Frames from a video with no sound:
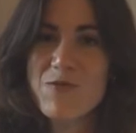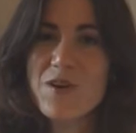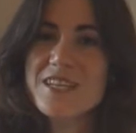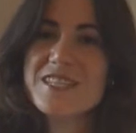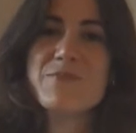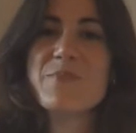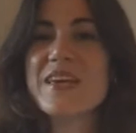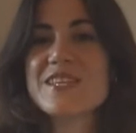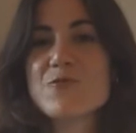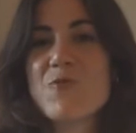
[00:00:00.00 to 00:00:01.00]
What is the
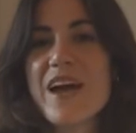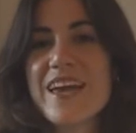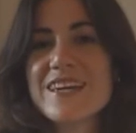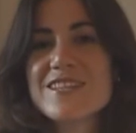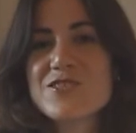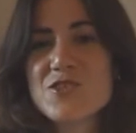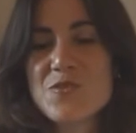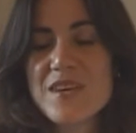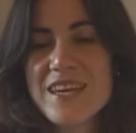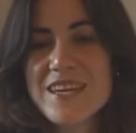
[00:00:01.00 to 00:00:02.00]
best way to
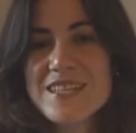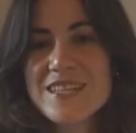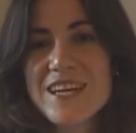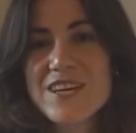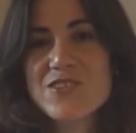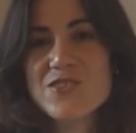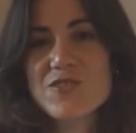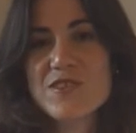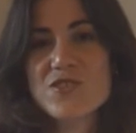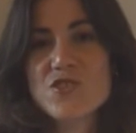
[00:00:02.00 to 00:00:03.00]
eat
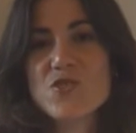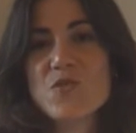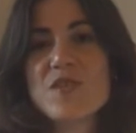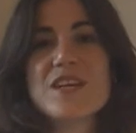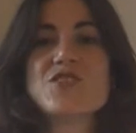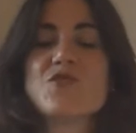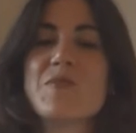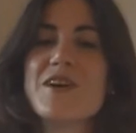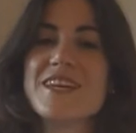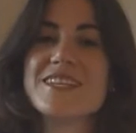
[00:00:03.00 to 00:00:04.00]
to ensure that your
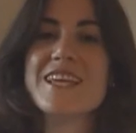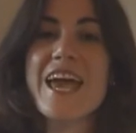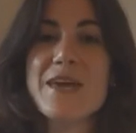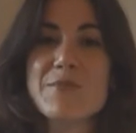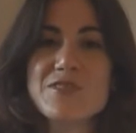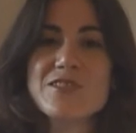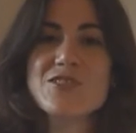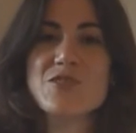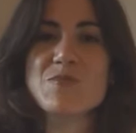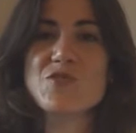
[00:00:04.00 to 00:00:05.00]
body is able
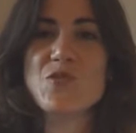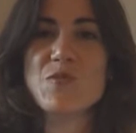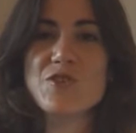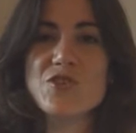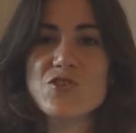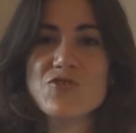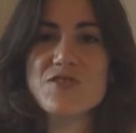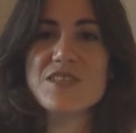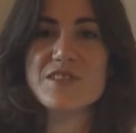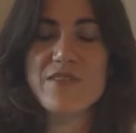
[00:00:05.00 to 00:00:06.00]
to absorb the
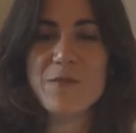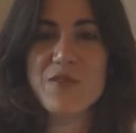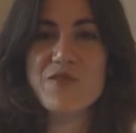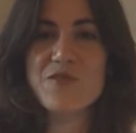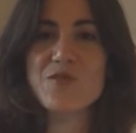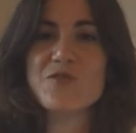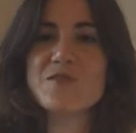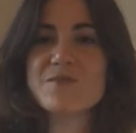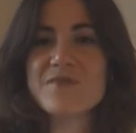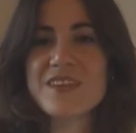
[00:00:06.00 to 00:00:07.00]
nutrients from your
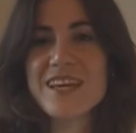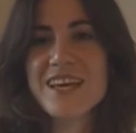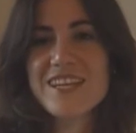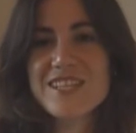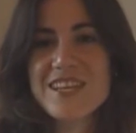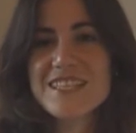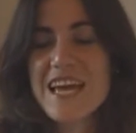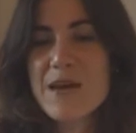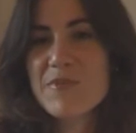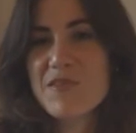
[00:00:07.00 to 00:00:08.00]
food? So there's a
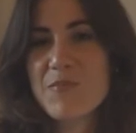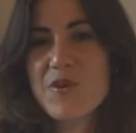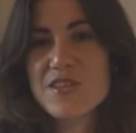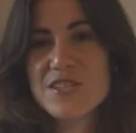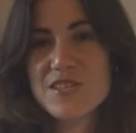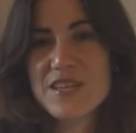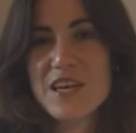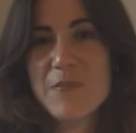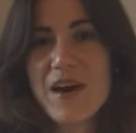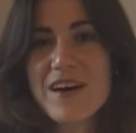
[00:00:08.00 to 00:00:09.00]
couple of points to think
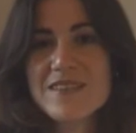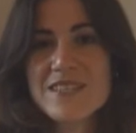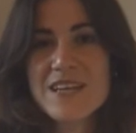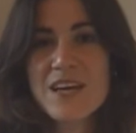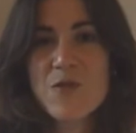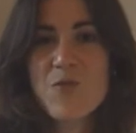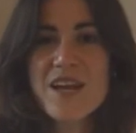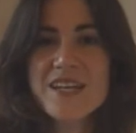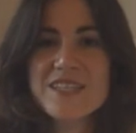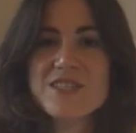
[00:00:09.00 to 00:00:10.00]
about.
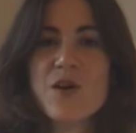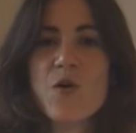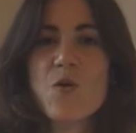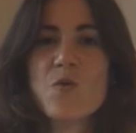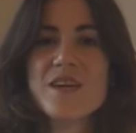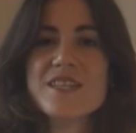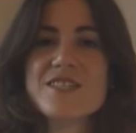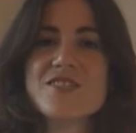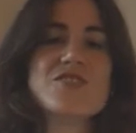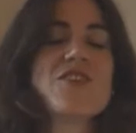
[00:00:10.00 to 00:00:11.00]
One is
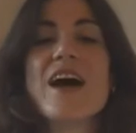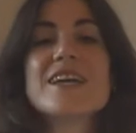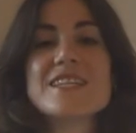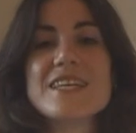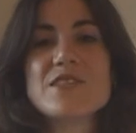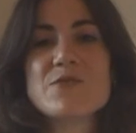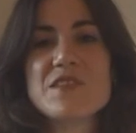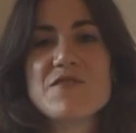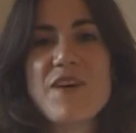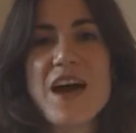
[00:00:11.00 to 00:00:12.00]
always try to eat with
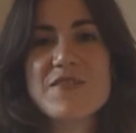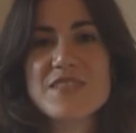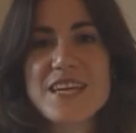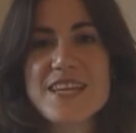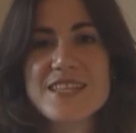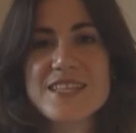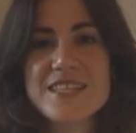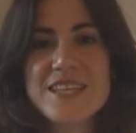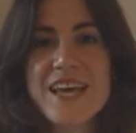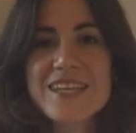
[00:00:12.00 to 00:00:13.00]
the 5
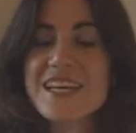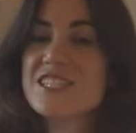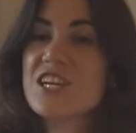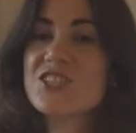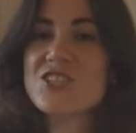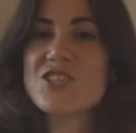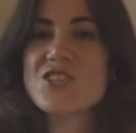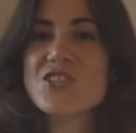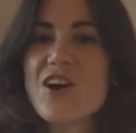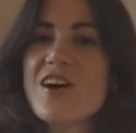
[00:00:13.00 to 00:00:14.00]
senses. Digestion
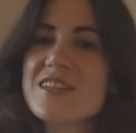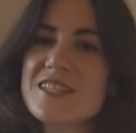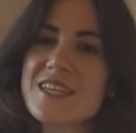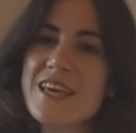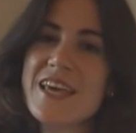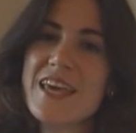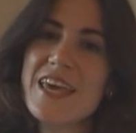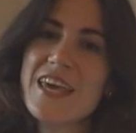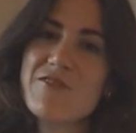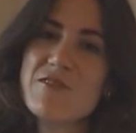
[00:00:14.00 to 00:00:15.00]
starts
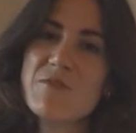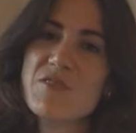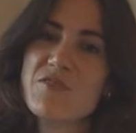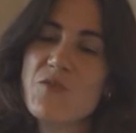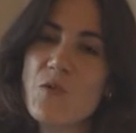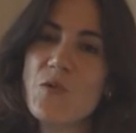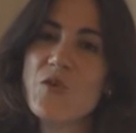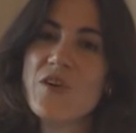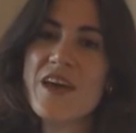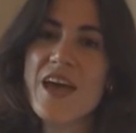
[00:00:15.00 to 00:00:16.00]
even
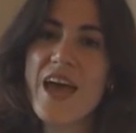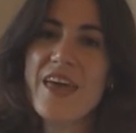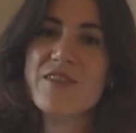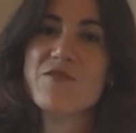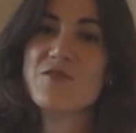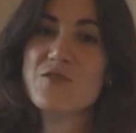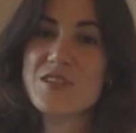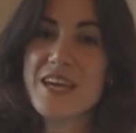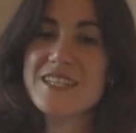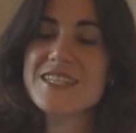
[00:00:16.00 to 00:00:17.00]
before the food
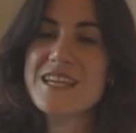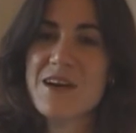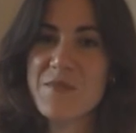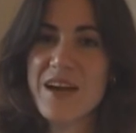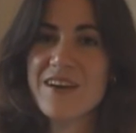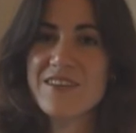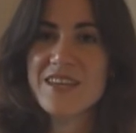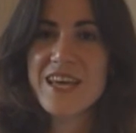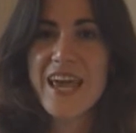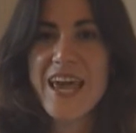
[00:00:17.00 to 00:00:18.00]
enters our mouth.
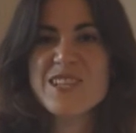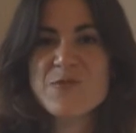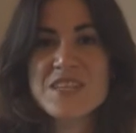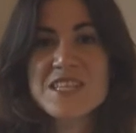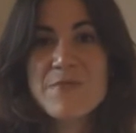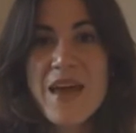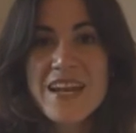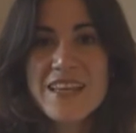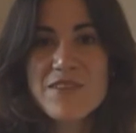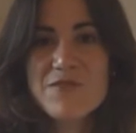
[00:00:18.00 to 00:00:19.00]
As we're
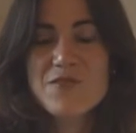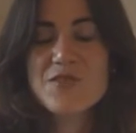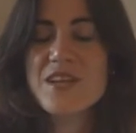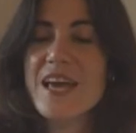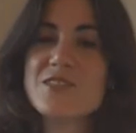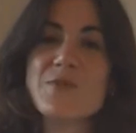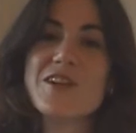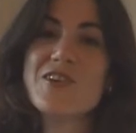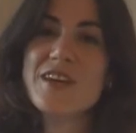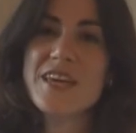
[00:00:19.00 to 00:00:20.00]
smelling the food, as we're
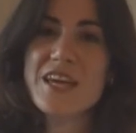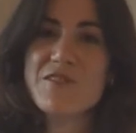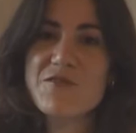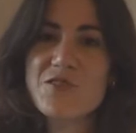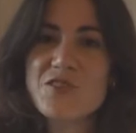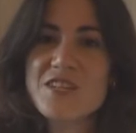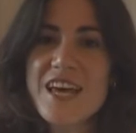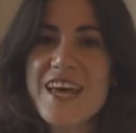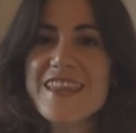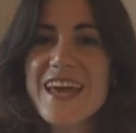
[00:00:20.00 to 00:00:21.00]
looking at food,
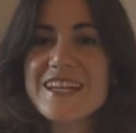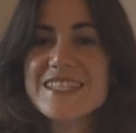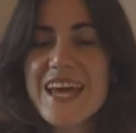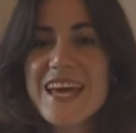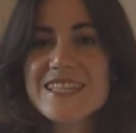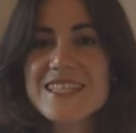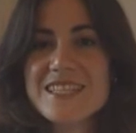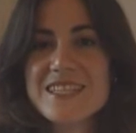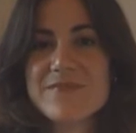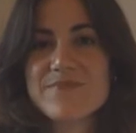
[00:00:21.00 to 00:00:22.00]
that taste